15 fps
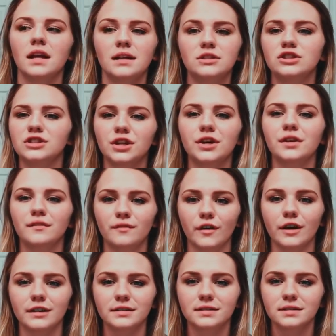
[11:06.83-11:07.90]
It's just a good
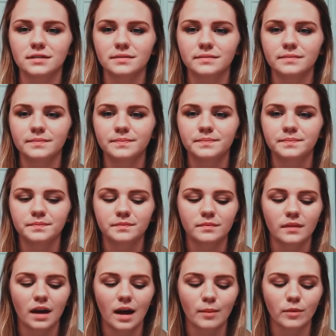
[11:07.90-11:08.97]
friend.
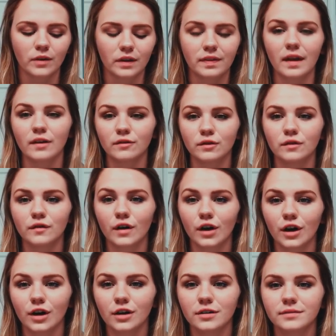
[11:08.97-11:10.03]
I'm really thankful for
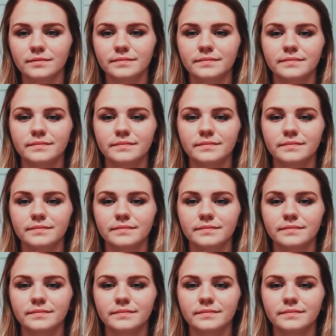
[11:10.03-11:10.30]
her.